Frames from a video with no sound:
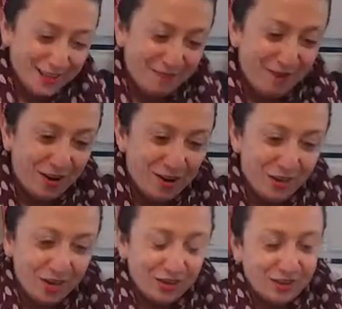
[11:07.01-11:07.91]
They're very
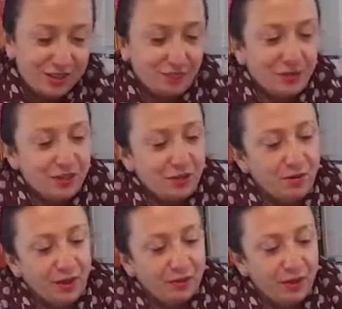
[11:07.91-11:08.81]
good. So if you
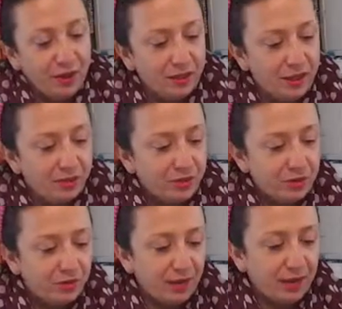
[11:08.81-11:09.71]
do have
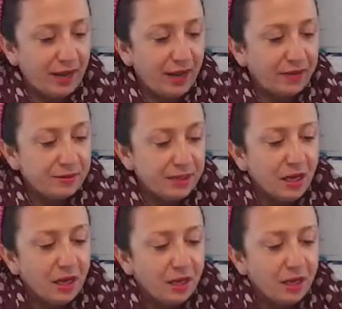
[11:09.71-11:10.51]
children around the house,